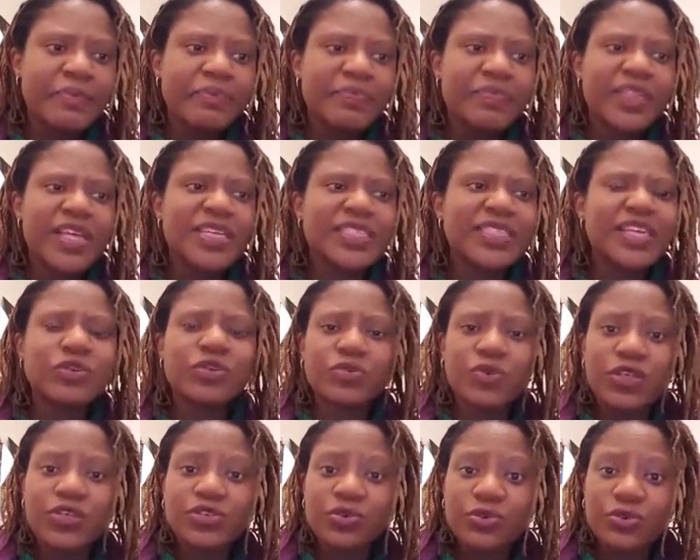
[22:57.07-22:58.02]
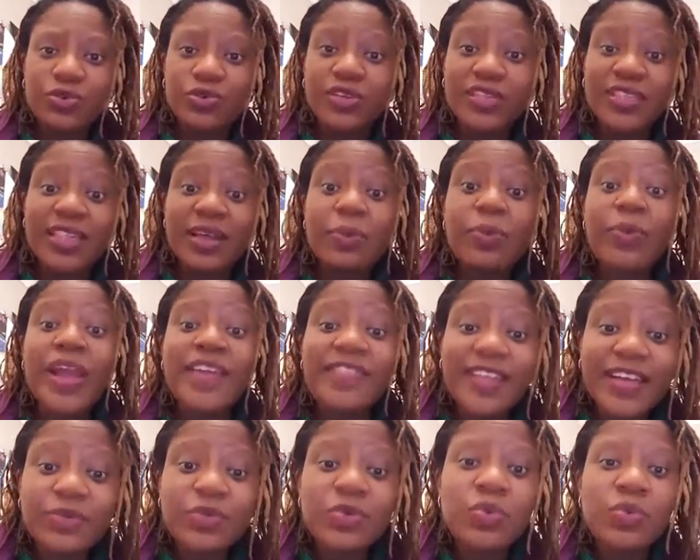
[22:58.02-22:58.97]
Things are not going to look the way
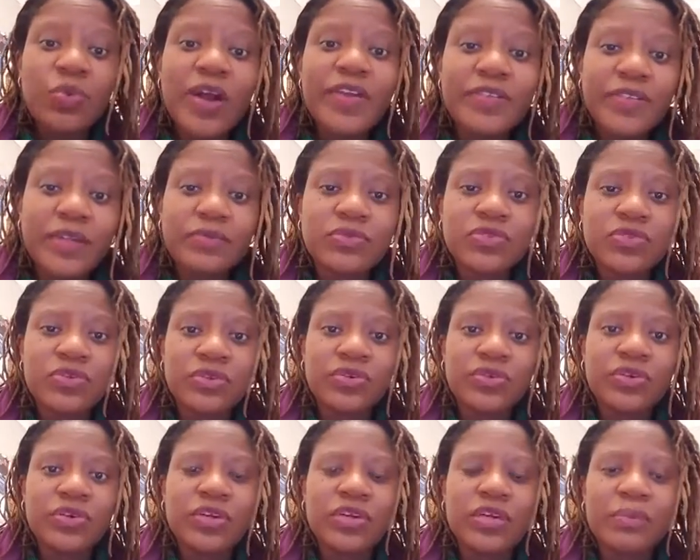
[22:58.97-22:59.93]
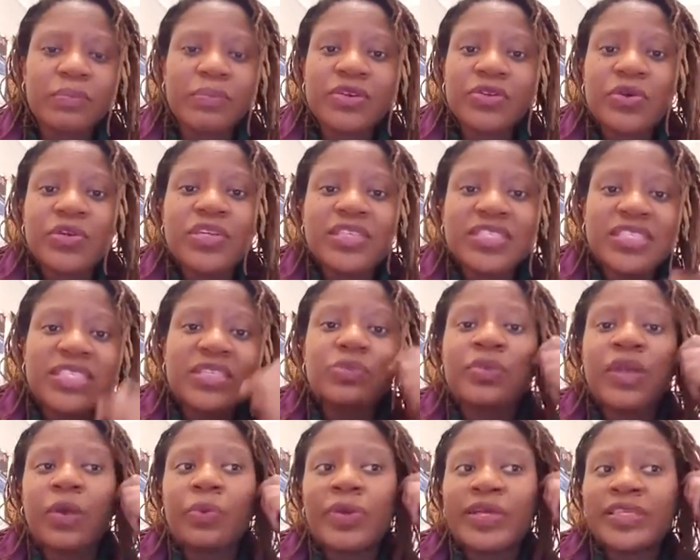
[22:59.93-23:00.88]
that we want them to look, but honestly,
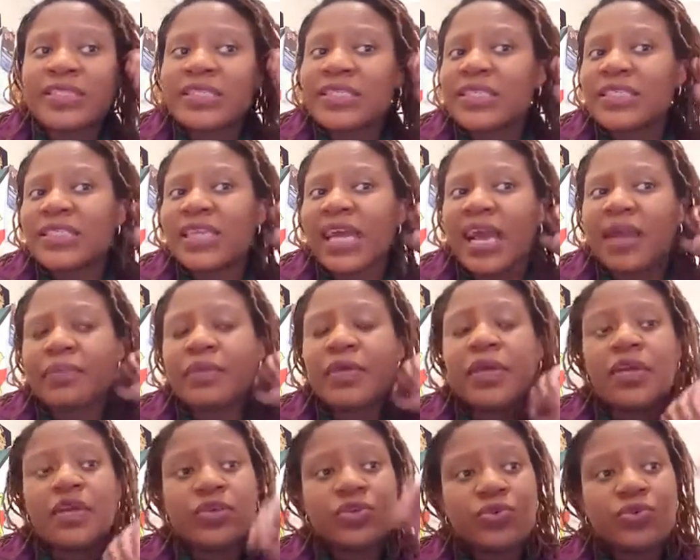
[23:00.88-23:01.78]
we are wasting time.